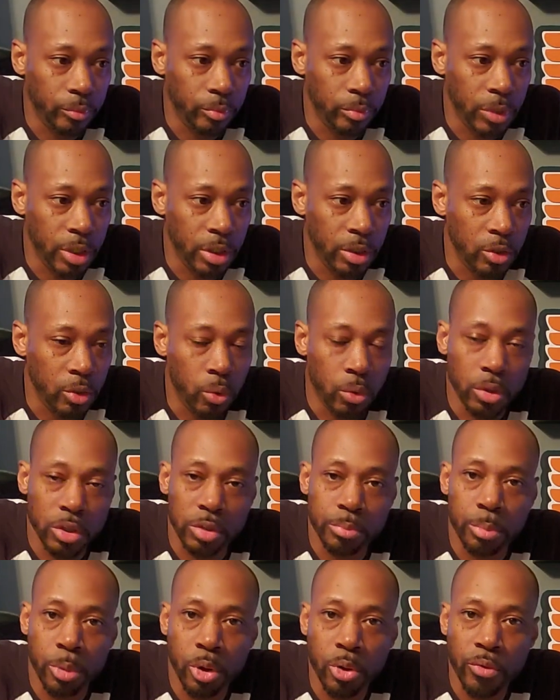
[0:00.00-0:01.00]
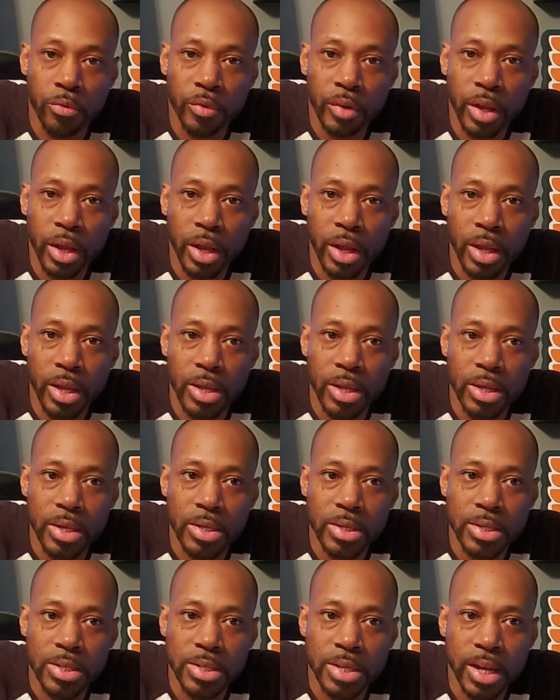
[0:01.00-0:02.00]
my daughter's birthday
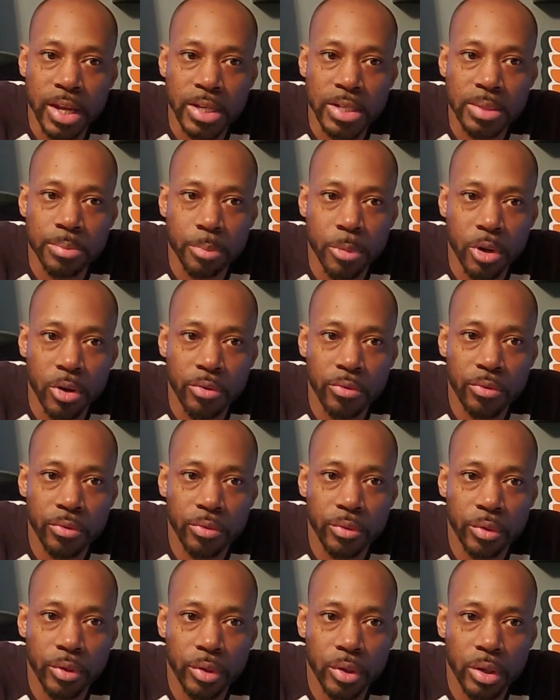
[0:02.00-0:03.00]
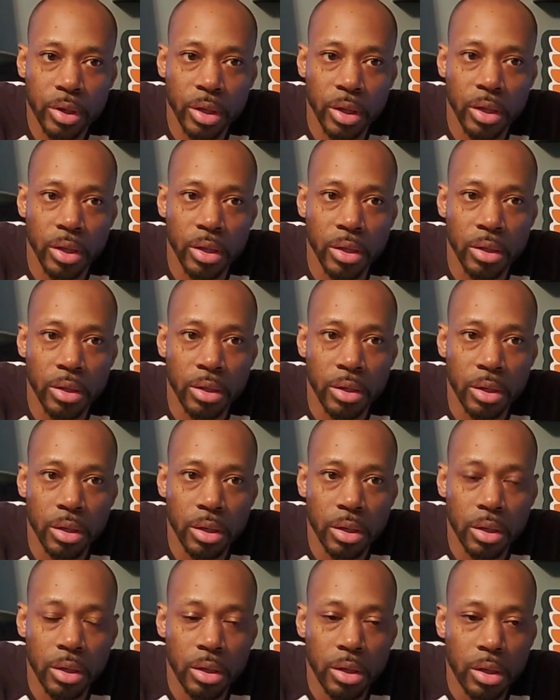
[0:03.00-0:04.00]
is next month, and
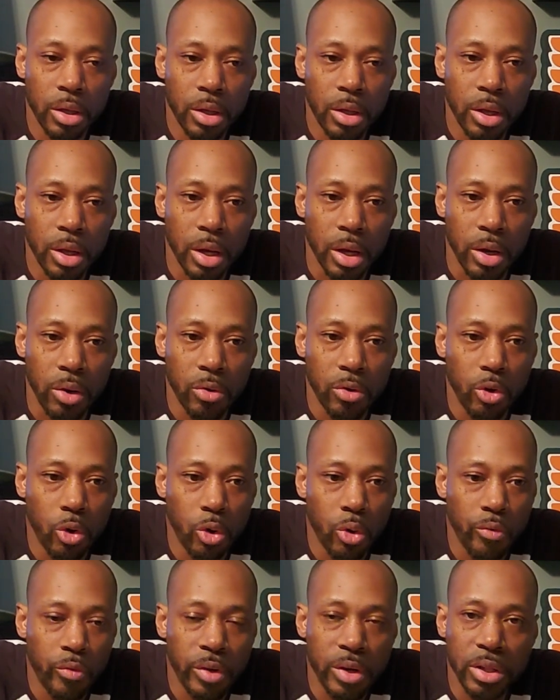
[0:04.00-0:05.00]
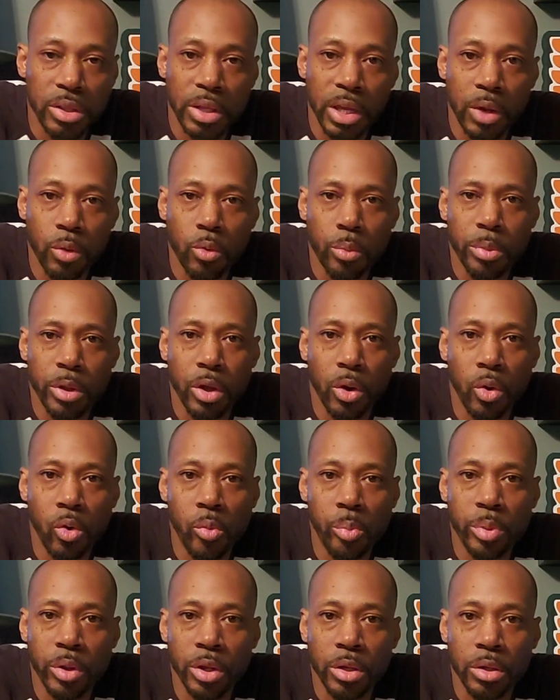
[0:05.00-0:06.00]
I don't know if anything will be
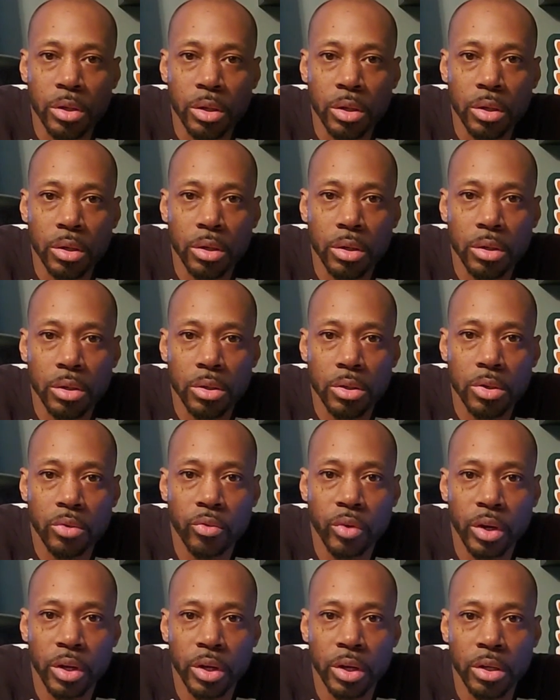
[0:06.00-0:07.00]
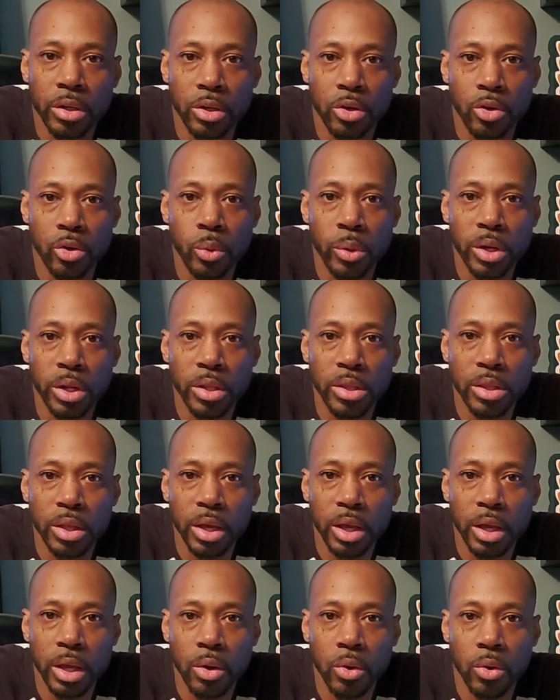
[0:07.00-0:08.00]
open to really do
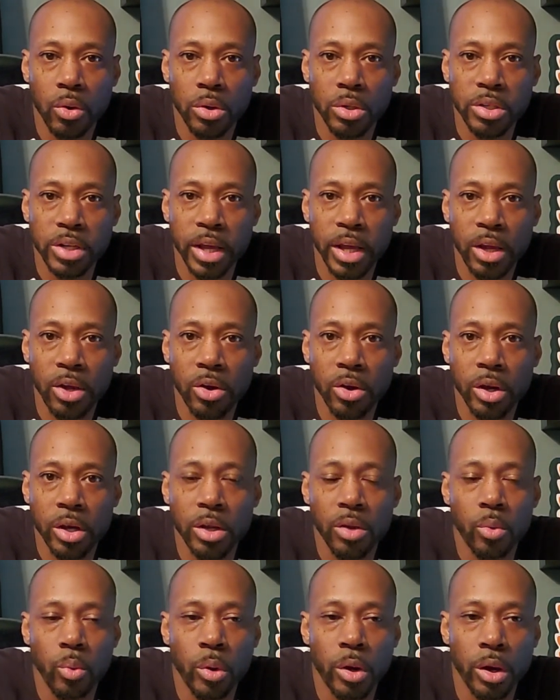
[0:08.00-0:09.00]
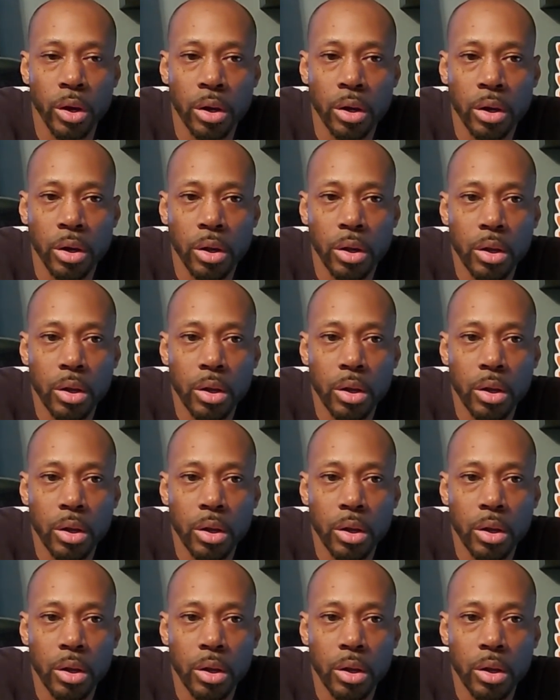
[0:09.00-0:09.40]
anything or take her anywhere